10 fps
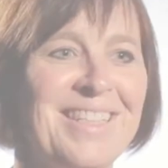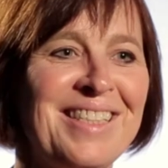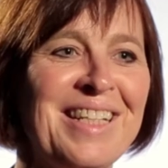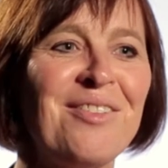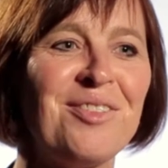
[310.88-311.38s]
The
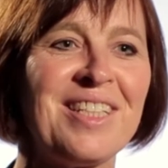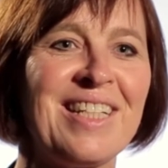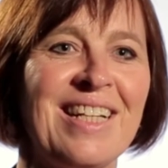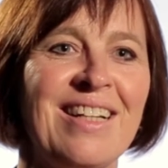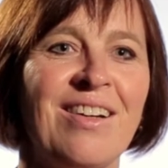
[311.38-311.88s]
safety
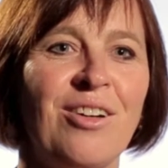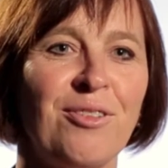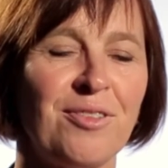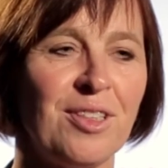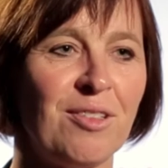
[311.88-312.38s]
data
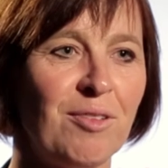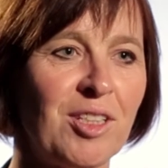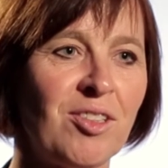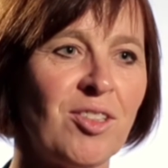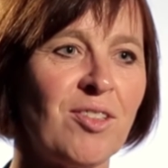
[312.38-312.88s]
of the
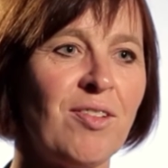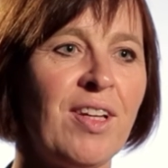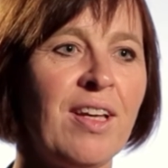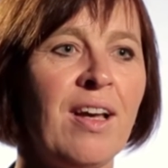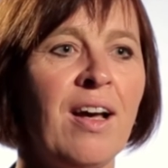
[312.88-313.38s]
registry